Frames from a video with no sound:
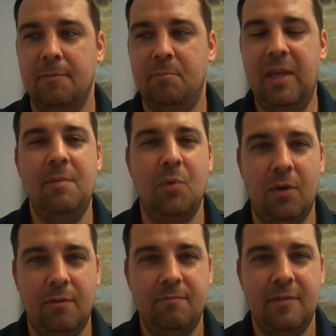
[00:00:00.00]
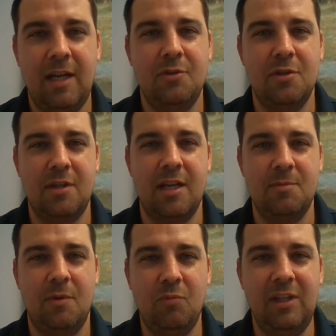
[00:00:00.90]
people, not just guys,
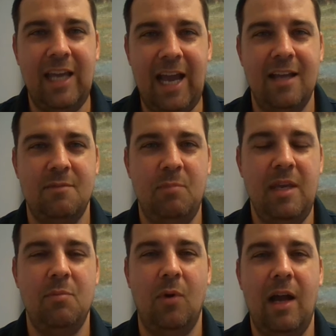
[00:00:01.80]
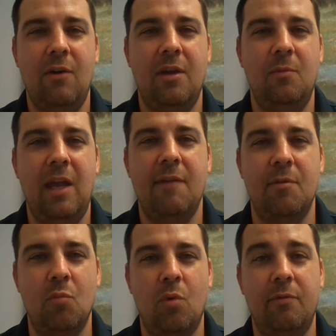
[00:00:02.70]
but really as people, how can we have
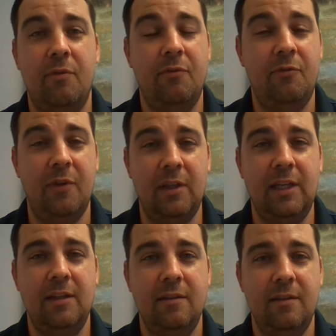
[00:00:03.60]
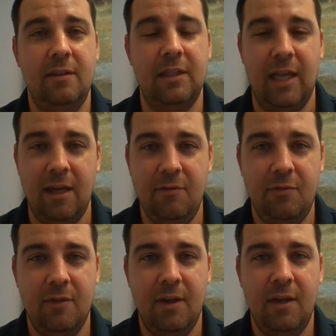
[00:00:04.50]
a more fulfilling
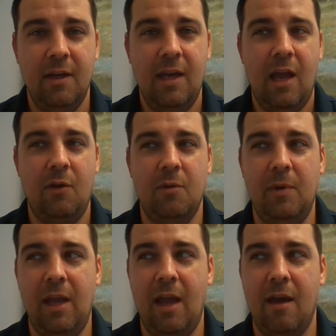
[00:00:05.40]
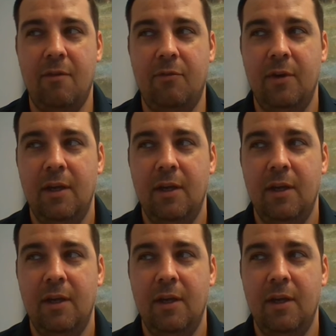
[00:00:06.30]
life? How can we have